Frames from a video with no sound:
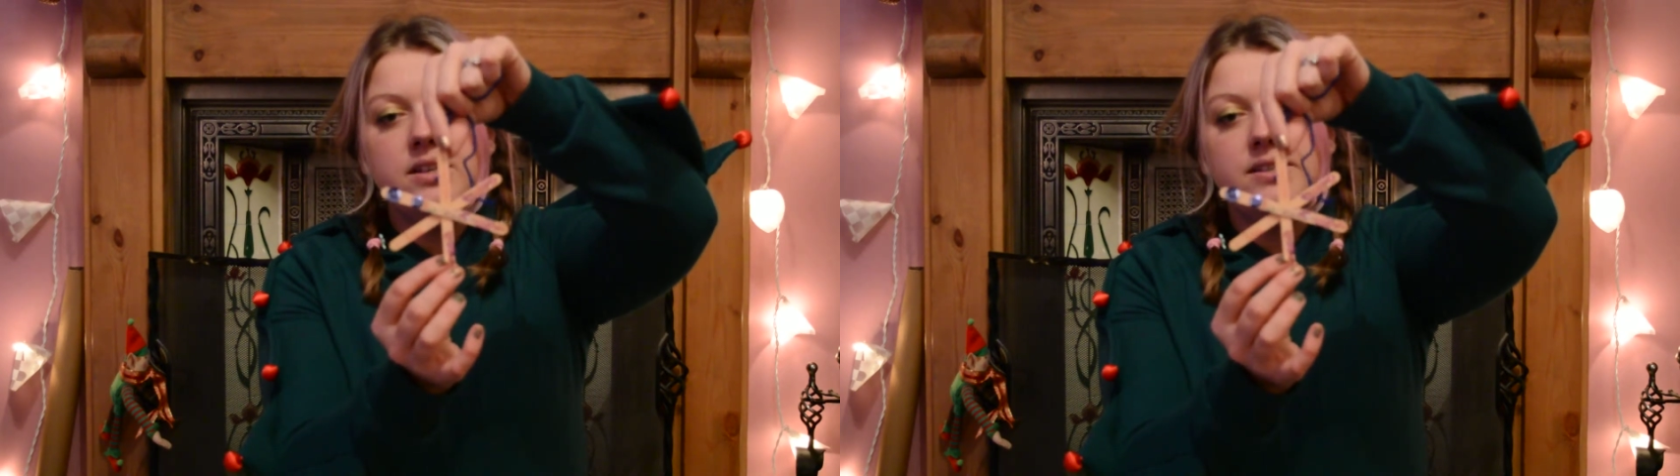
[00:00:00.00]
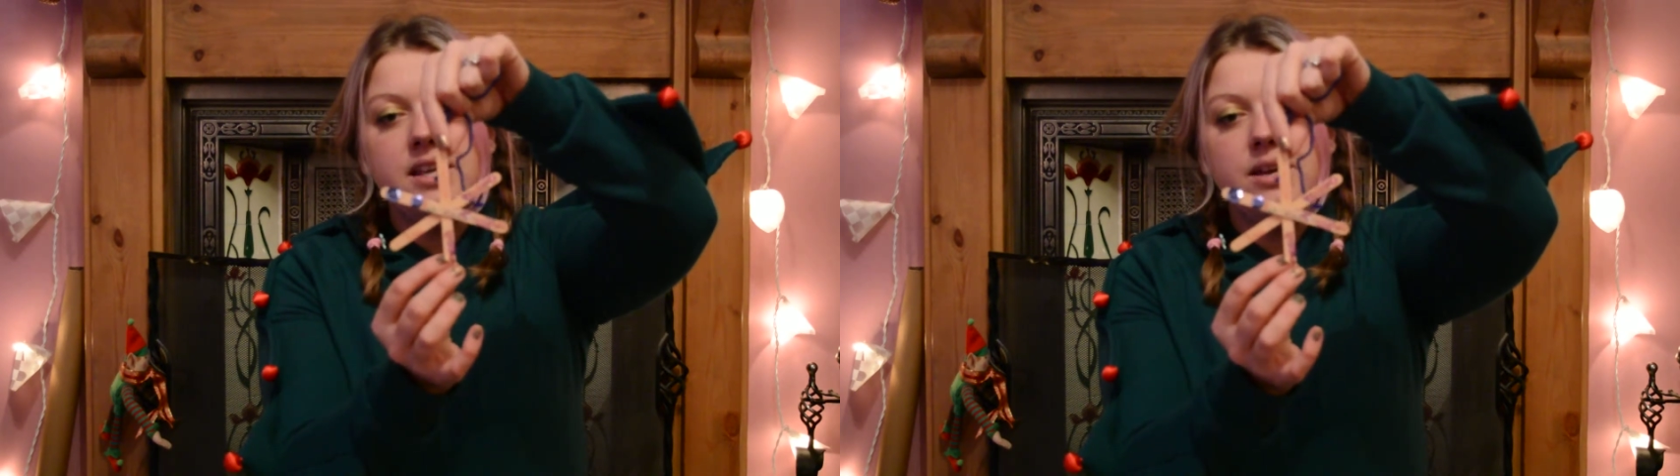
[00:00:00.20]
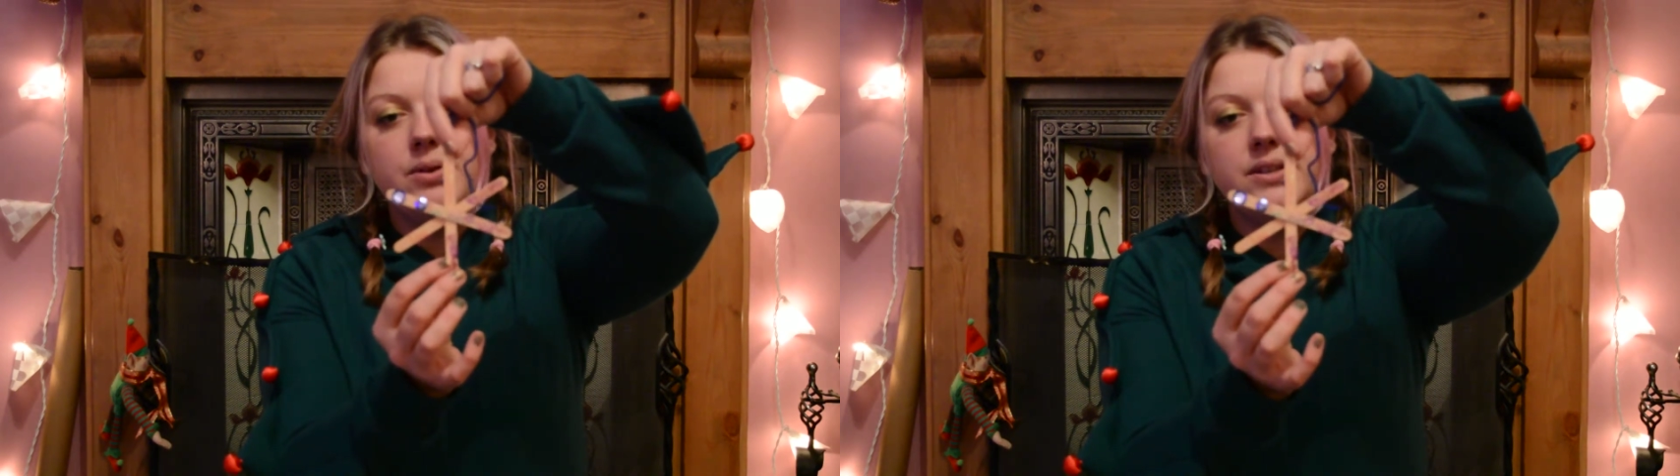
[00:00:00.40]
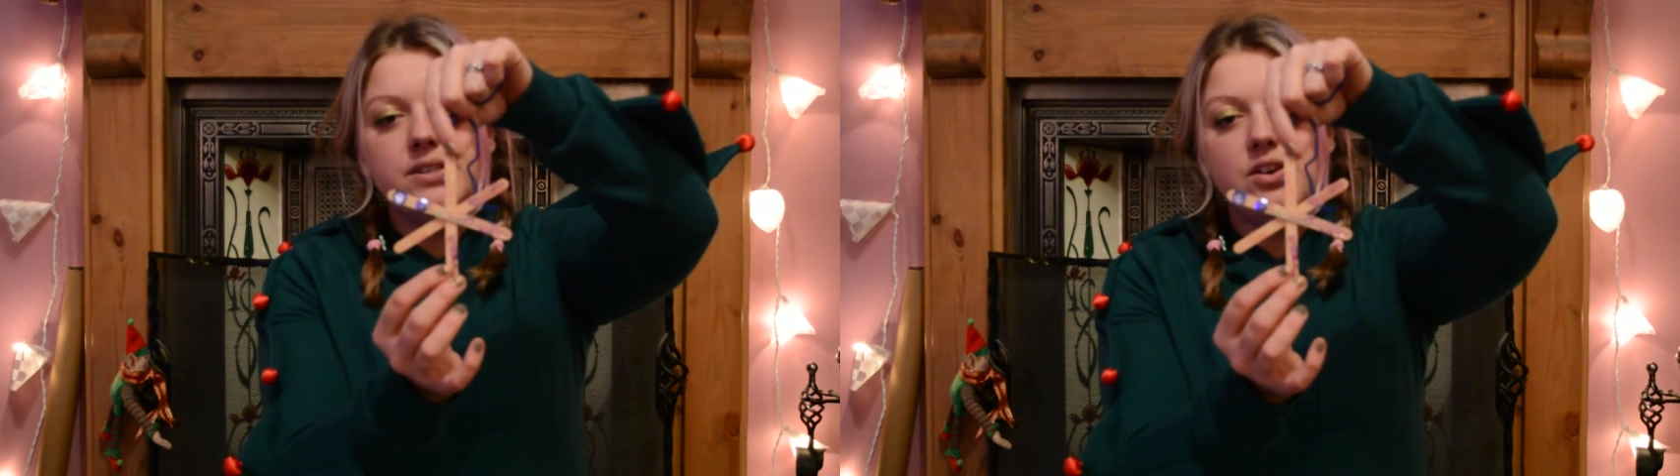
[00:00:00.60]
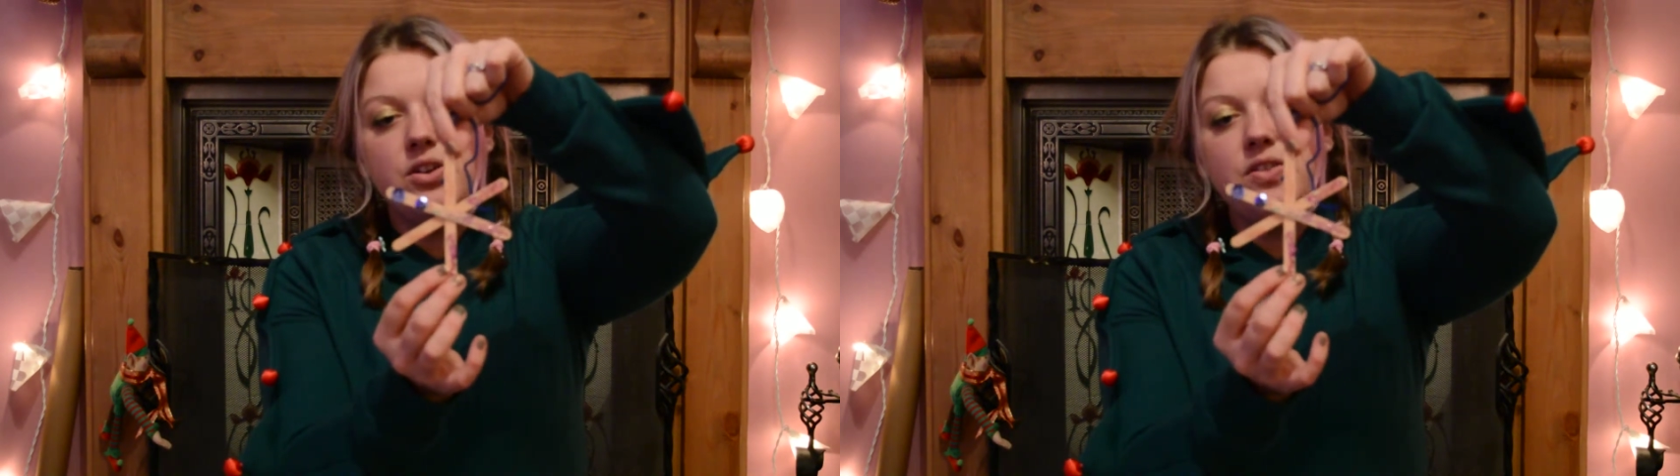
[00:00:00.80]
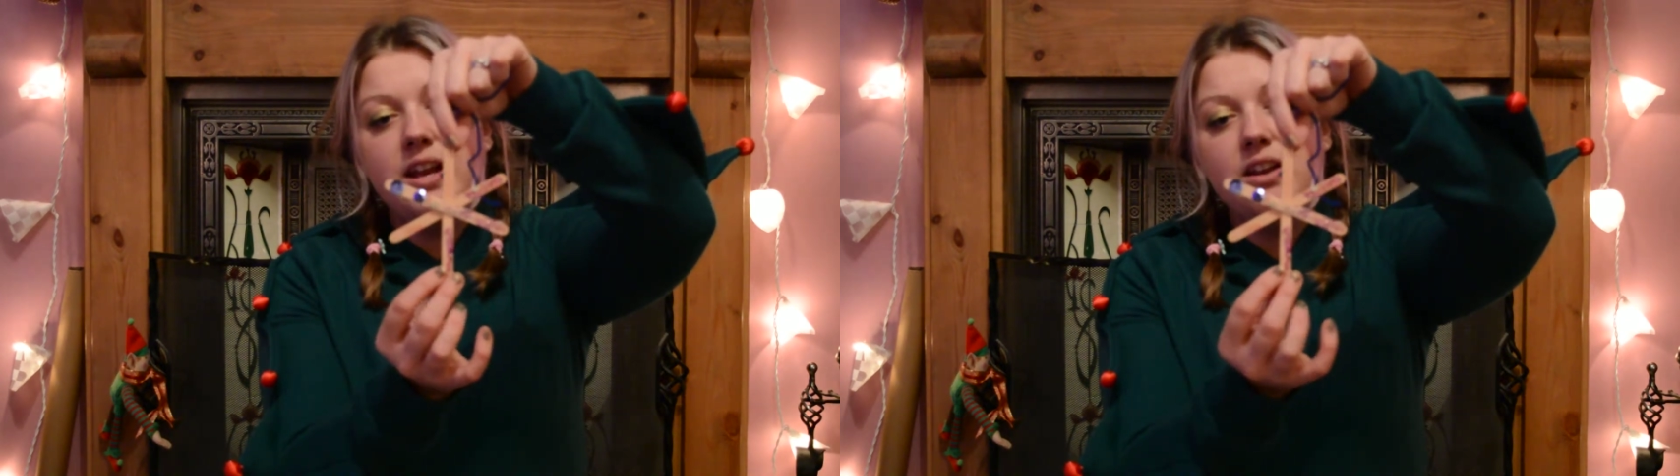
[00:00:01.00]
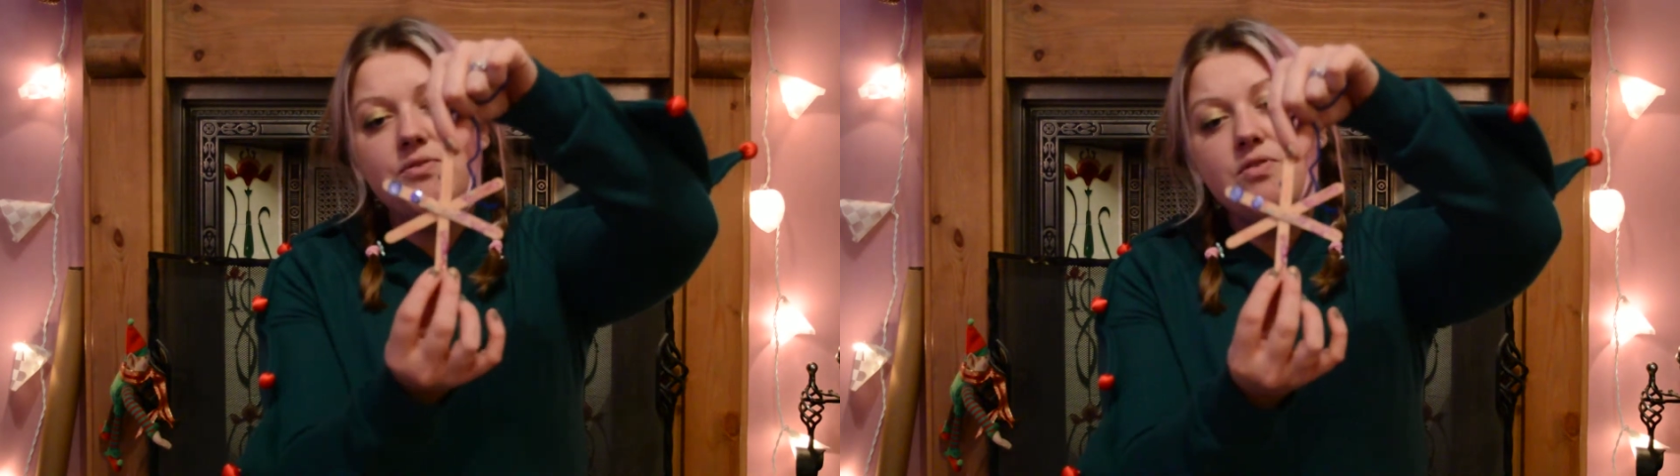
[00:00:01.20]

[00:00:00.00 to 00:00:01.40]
sequins on, they look